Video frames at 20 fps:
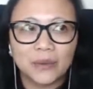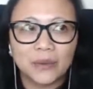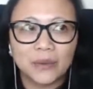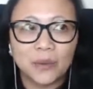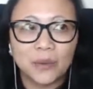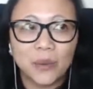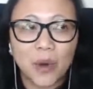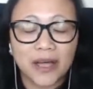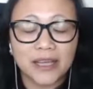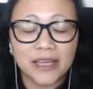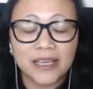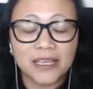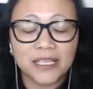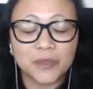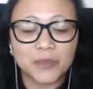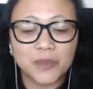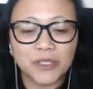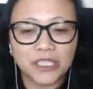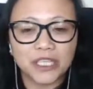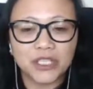what his
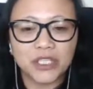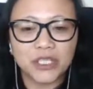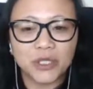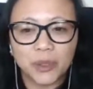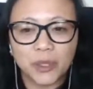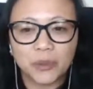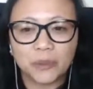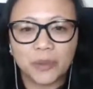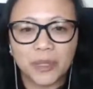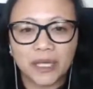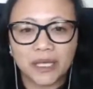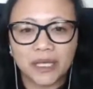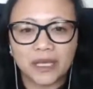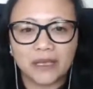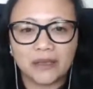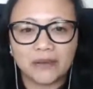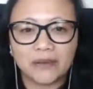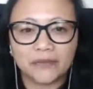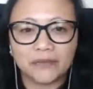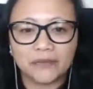position would be
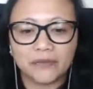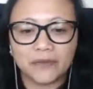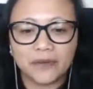if